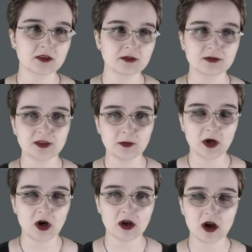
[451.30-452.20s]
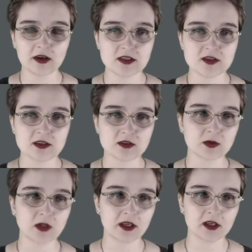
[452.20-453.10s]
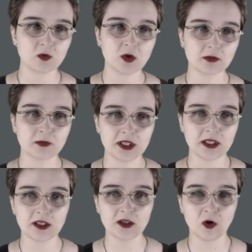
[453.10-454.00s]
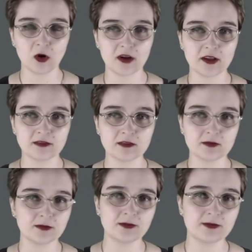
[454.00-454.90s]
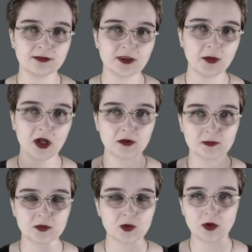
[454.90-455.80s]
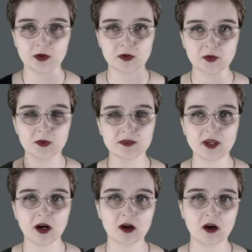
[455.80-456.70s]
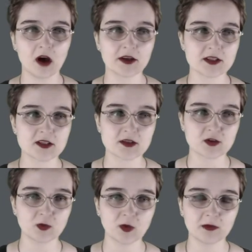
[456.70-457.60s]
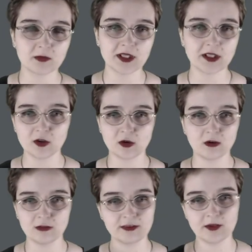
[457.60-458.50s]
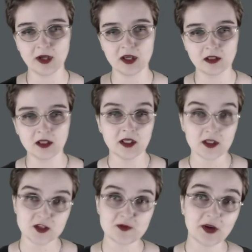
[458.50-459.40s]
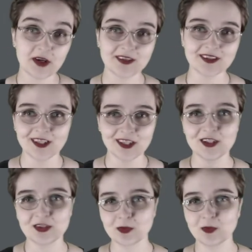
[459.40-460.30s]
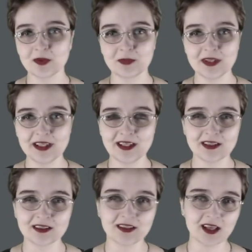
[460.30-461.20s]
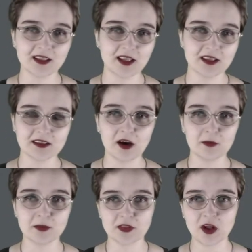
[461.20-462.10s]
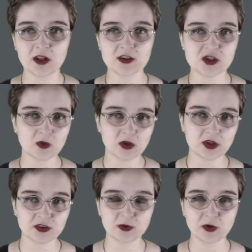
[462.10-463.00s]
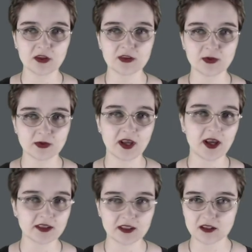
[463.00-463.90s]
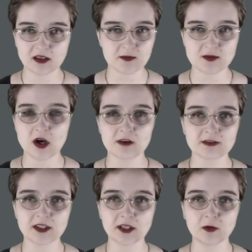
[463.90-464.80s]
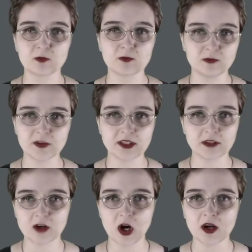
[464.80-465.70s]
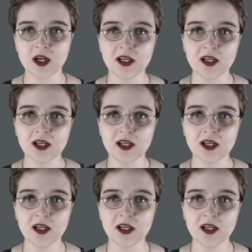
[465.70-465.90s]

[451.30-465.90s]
female goddess into one being, or even female quote-unquote dark goddess into one being, or female spirit into one being. That ain't how mythology works. Do not do that. It comes off really, really wrong.